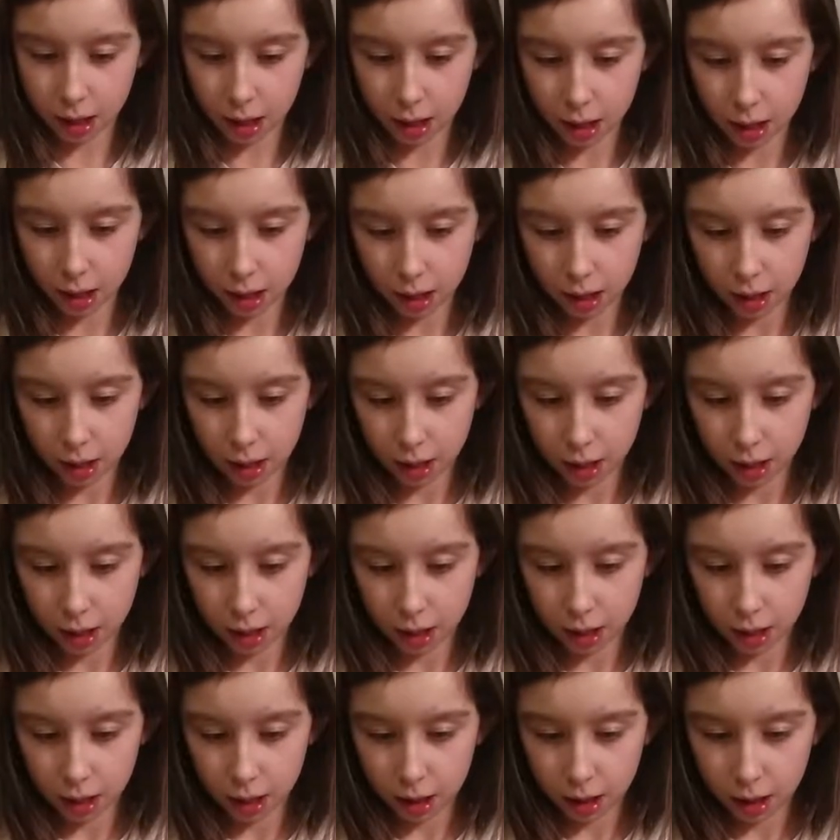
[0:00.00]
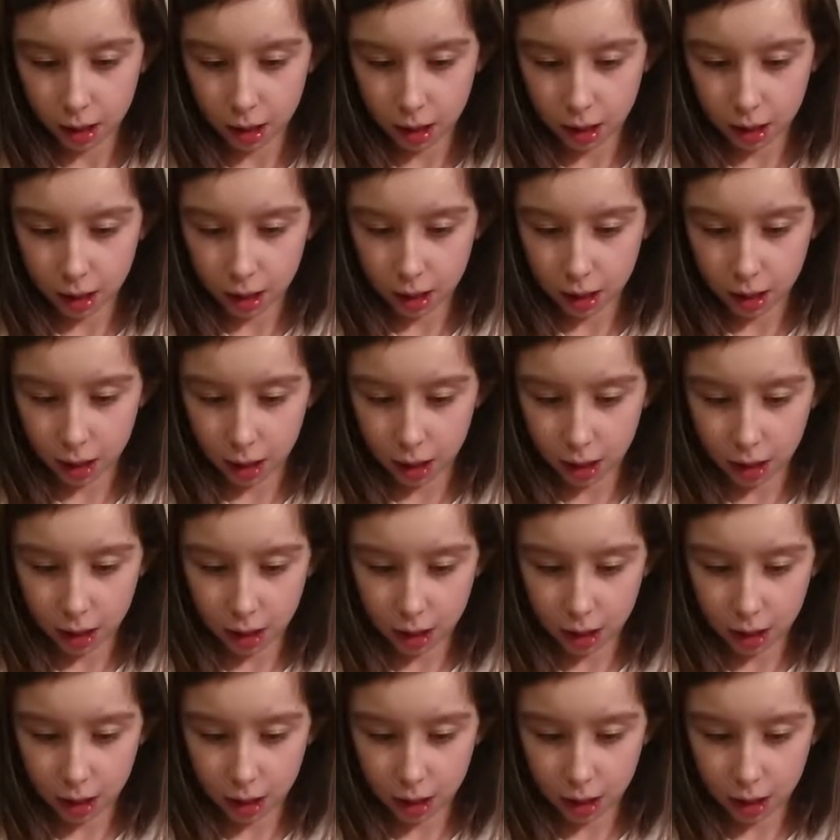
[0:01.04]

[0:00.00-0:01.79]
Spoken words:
No one is speaking in this clip.